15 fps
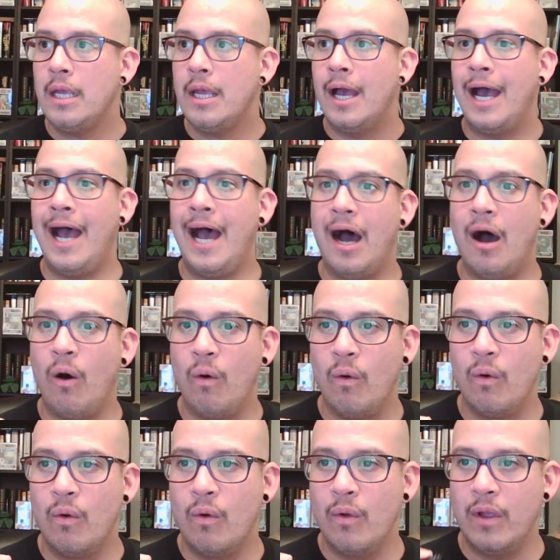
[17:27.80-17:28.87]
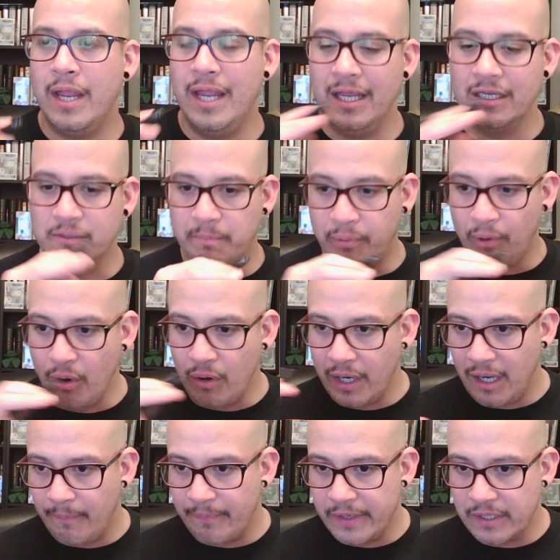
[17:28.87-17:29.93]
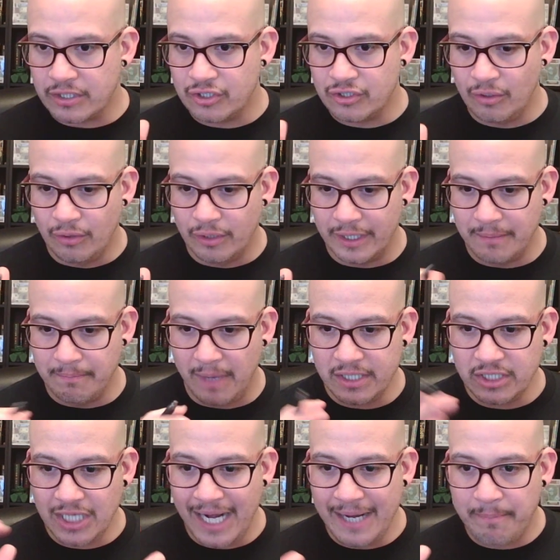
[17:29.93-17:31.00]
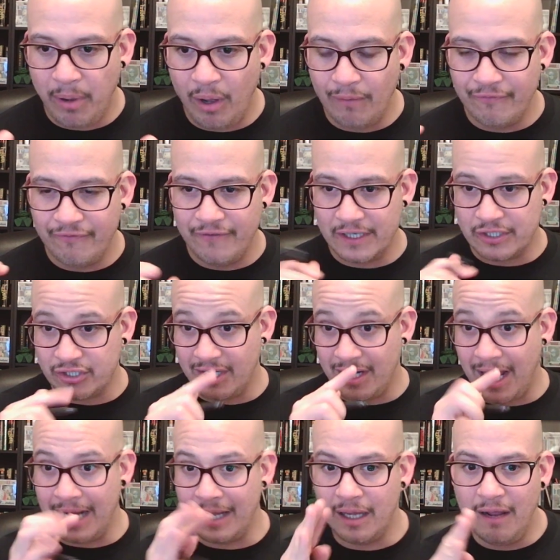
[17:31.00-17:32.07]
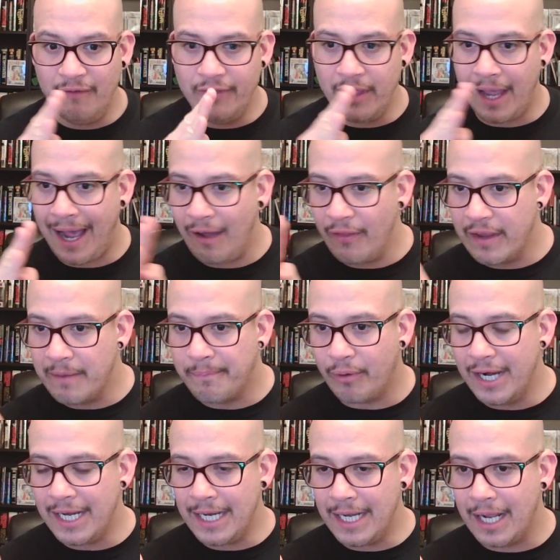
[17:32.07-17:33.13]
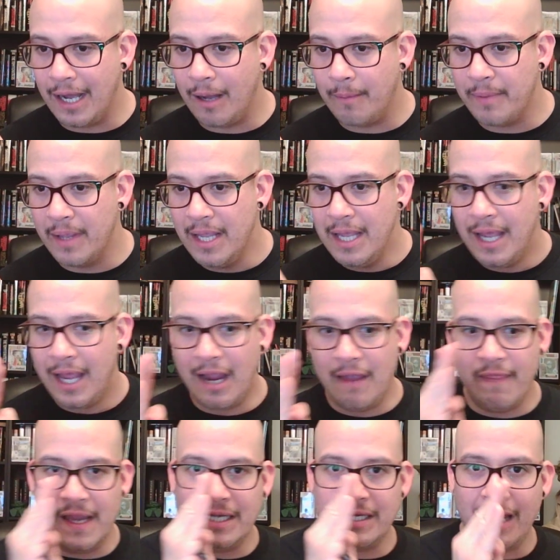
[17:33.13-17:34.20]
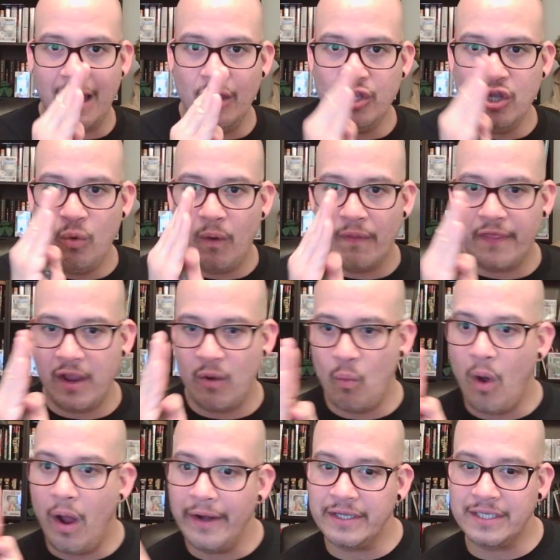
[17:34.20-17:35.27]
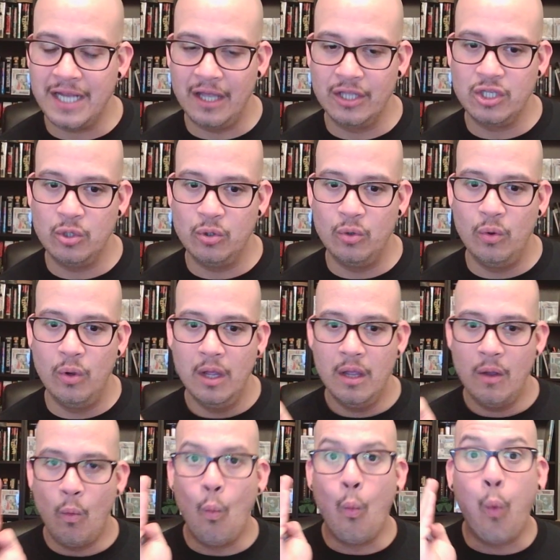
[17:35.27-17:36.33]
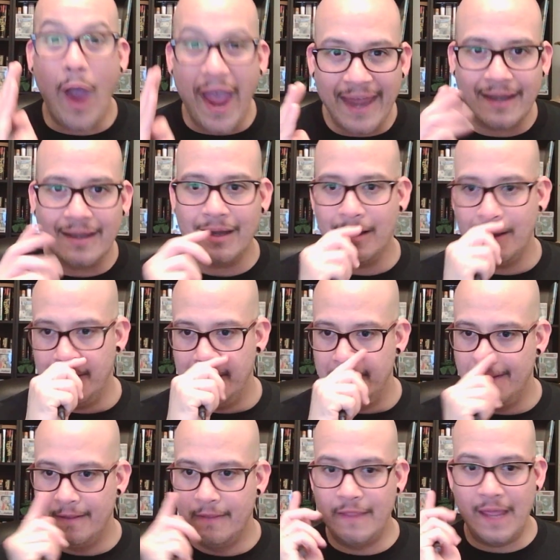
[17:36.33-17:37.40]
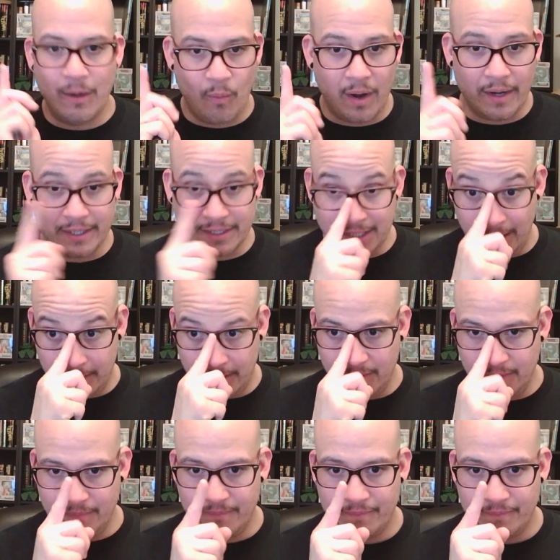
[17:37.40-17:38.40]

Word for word: how he has broken up this story, much like Pulp Fiction. I love that how they break it up and they tell you what they want to tell you when they want to tell you.